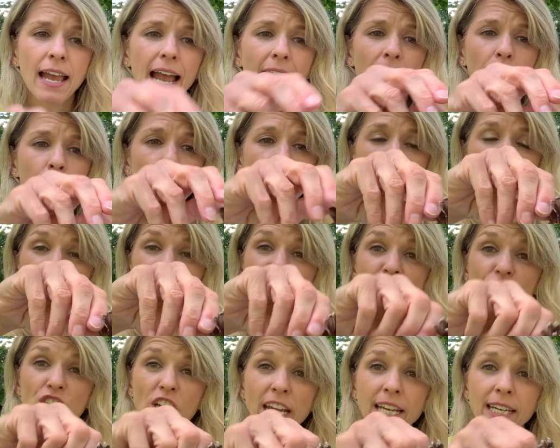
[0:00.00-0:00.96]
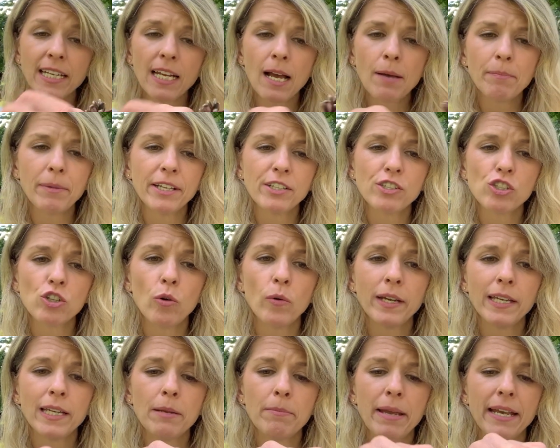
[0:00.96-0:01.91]
And when we shake it up, it's
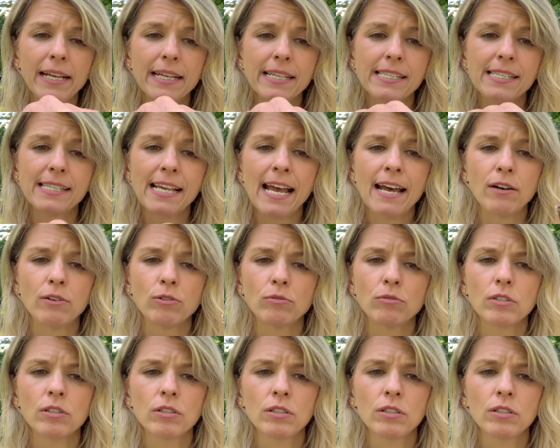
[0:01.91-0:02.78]
going to make a sound.